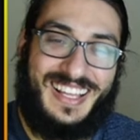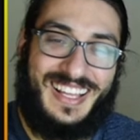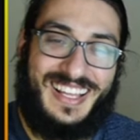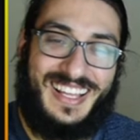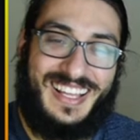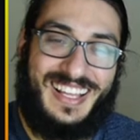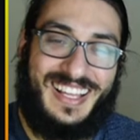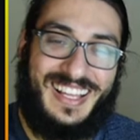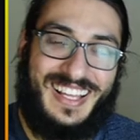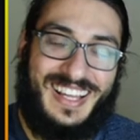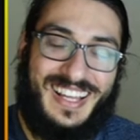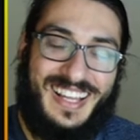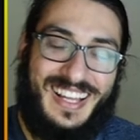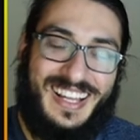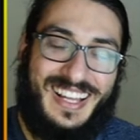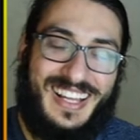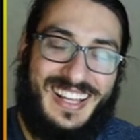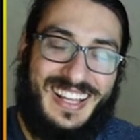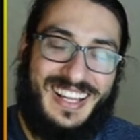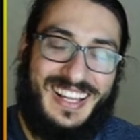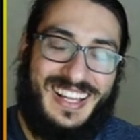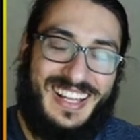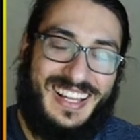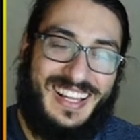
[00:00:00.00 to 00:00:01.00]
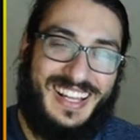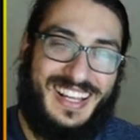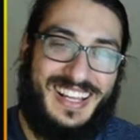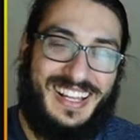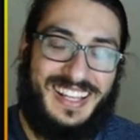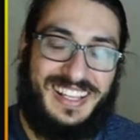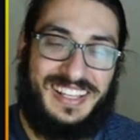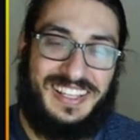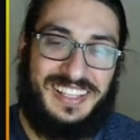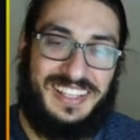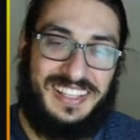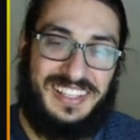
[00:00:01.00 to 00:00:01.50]

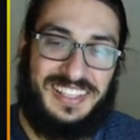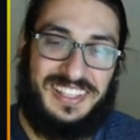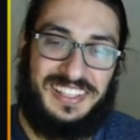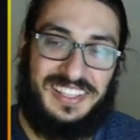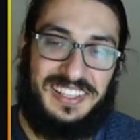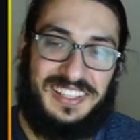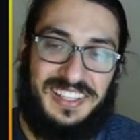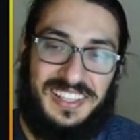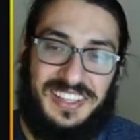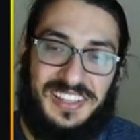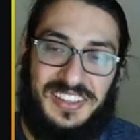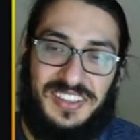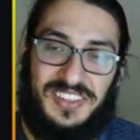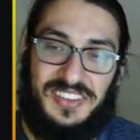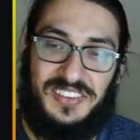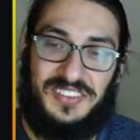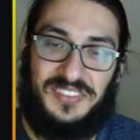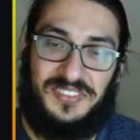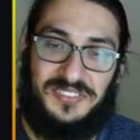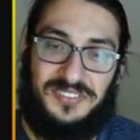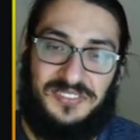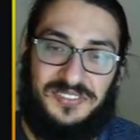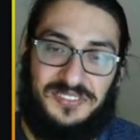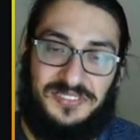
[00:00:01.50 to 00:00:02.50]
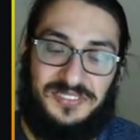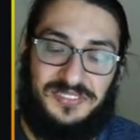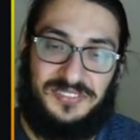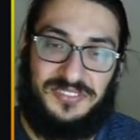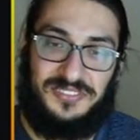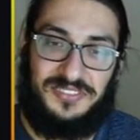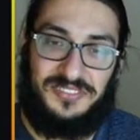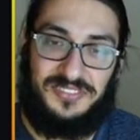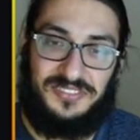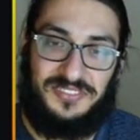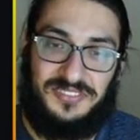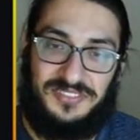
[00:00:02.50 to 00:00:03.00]

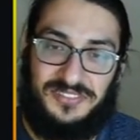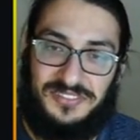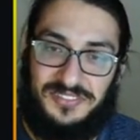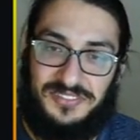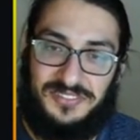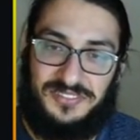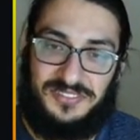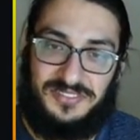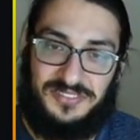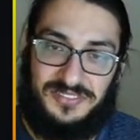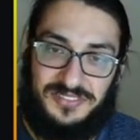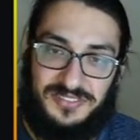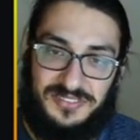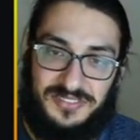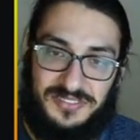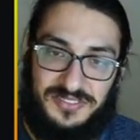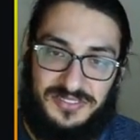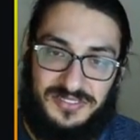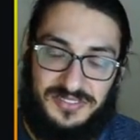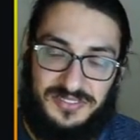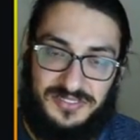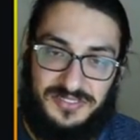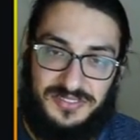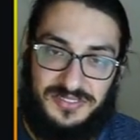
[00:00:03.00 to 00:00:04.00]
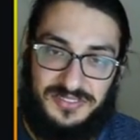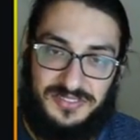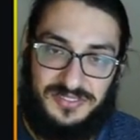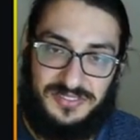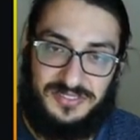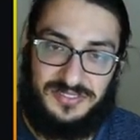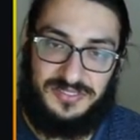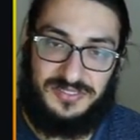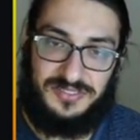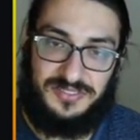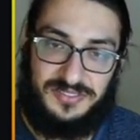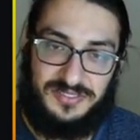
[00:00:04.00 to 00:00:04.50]

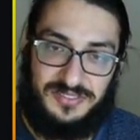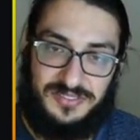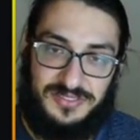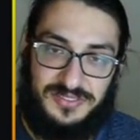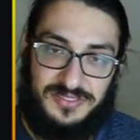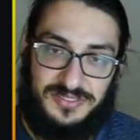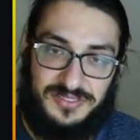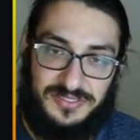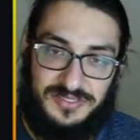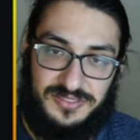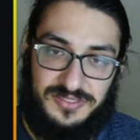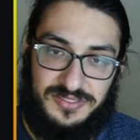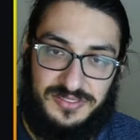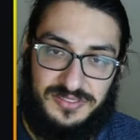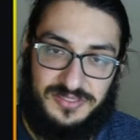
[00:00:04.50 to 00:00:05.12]
The person shown says nothing.